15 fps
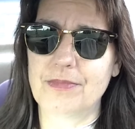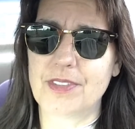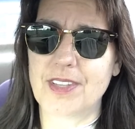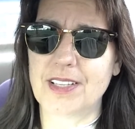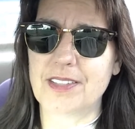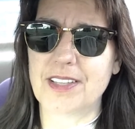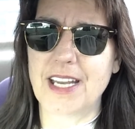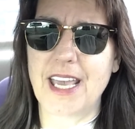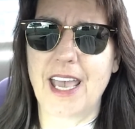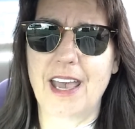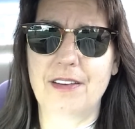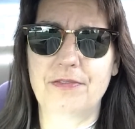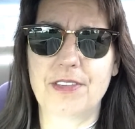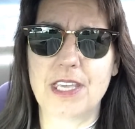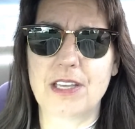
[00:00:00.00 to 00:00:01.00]
six and a
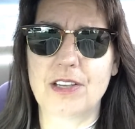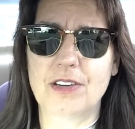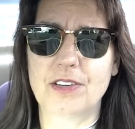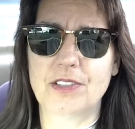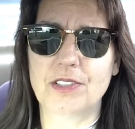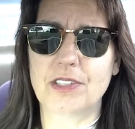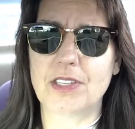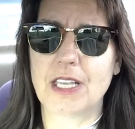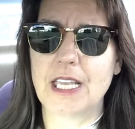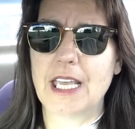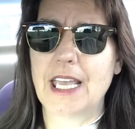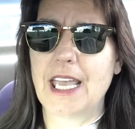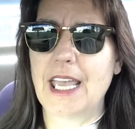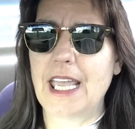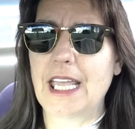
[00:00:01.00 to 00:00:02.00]
half years,
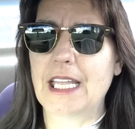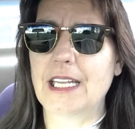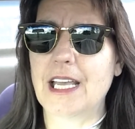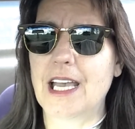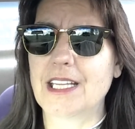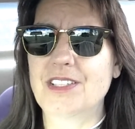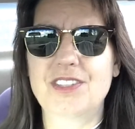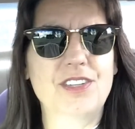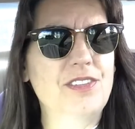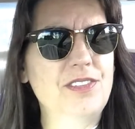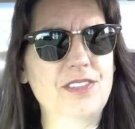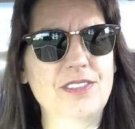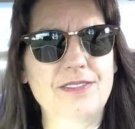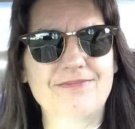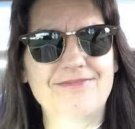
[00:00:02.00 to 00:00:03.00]
and I
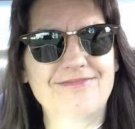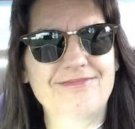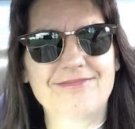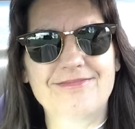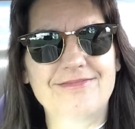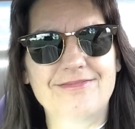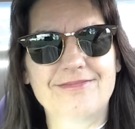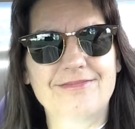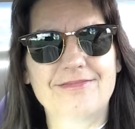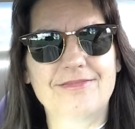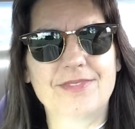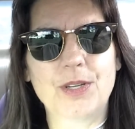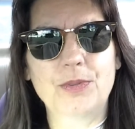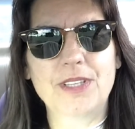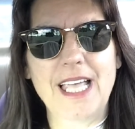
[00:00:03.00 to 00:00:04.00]
just
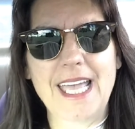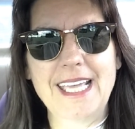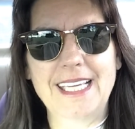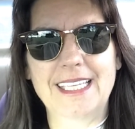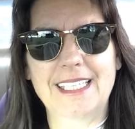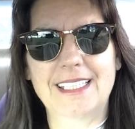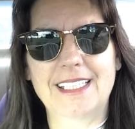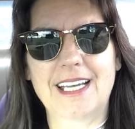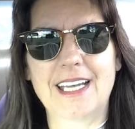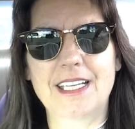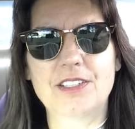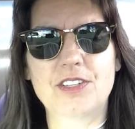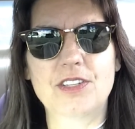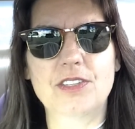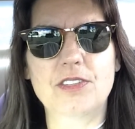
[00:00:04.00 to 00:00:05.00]
don't like it. I
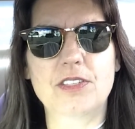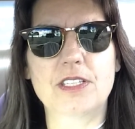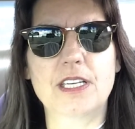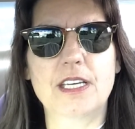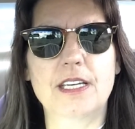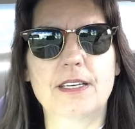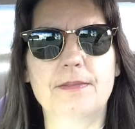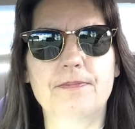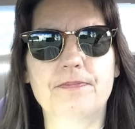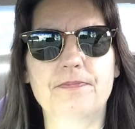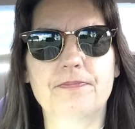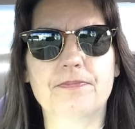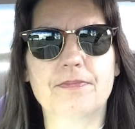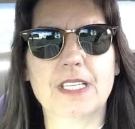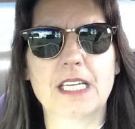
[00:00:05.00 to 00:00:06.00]
just, um,
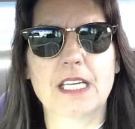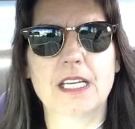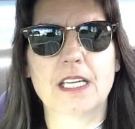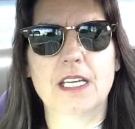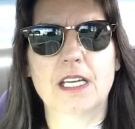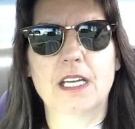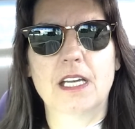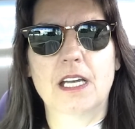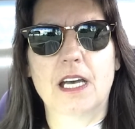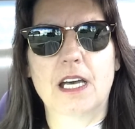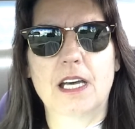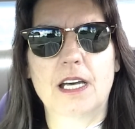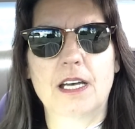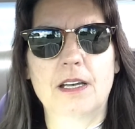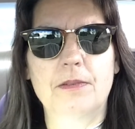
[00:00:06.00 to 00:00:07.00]

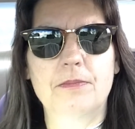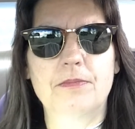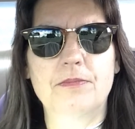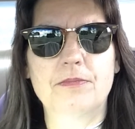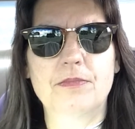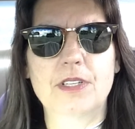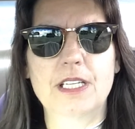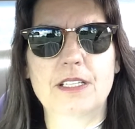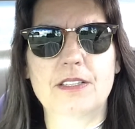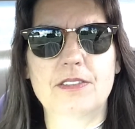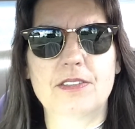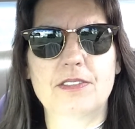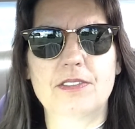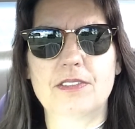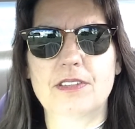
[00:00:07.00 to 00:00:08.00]
um
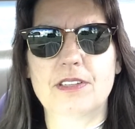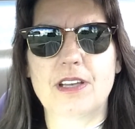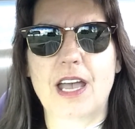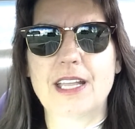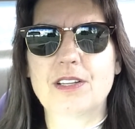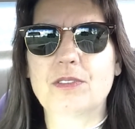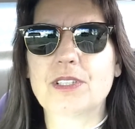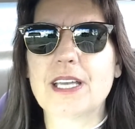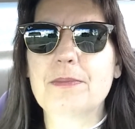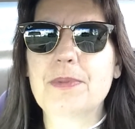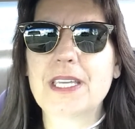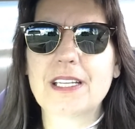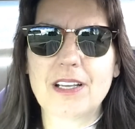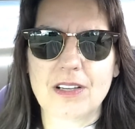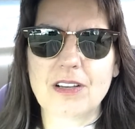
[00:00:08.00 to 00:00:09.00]
it's, I don't like
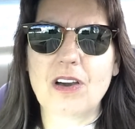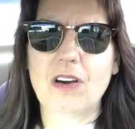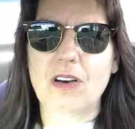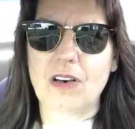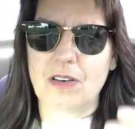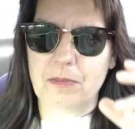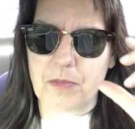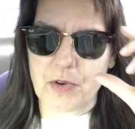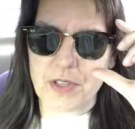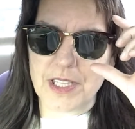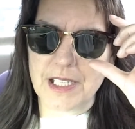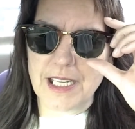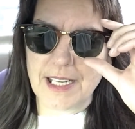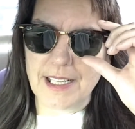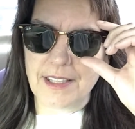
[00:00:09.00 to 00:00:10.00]
being on call more
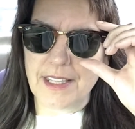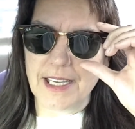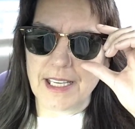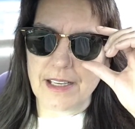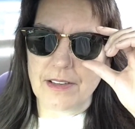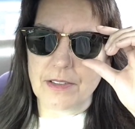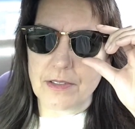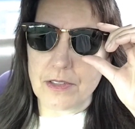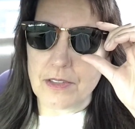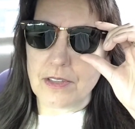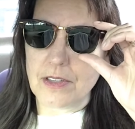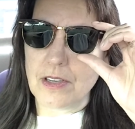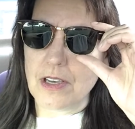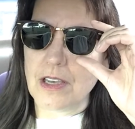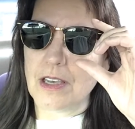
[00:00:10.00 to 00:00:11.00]
than anything
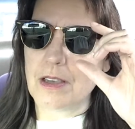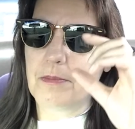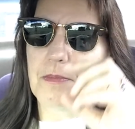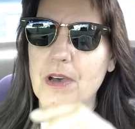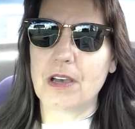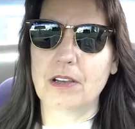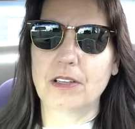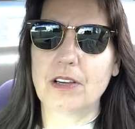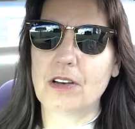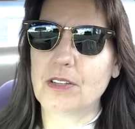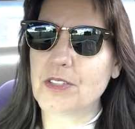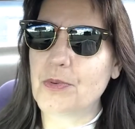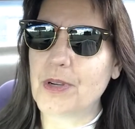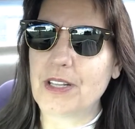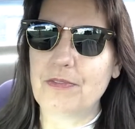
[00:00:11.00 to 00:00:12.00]
else. Um, on call
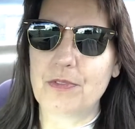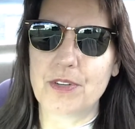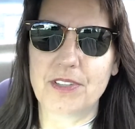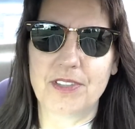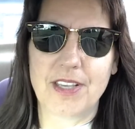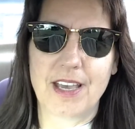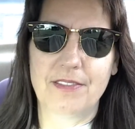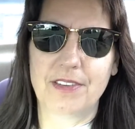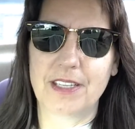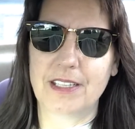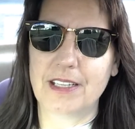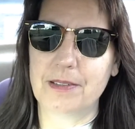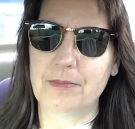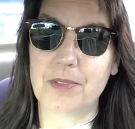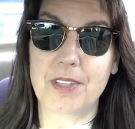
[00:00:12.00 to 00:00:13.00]

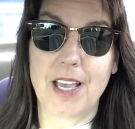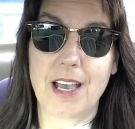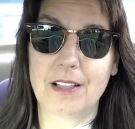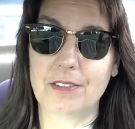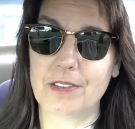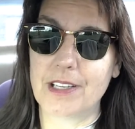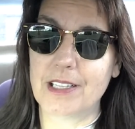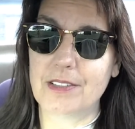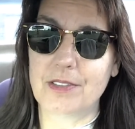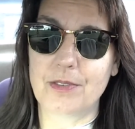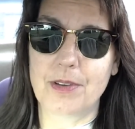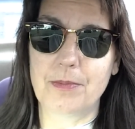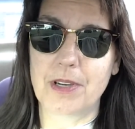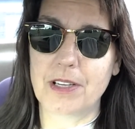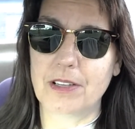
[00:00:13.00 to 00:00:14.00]
24-7. I'm salary, so
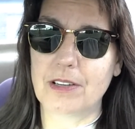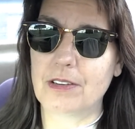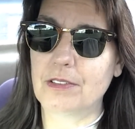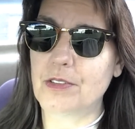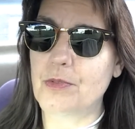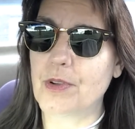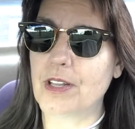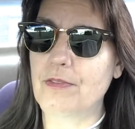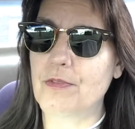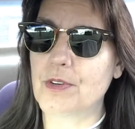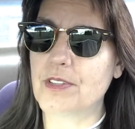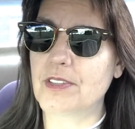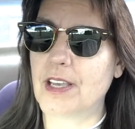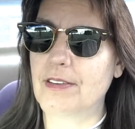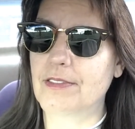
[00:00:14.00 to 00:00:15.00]
I'm on call
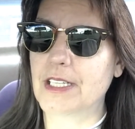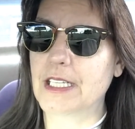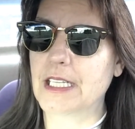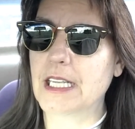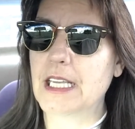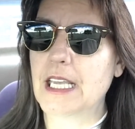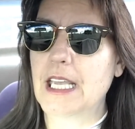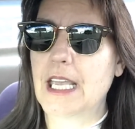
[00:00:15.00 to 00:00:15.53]
24-7.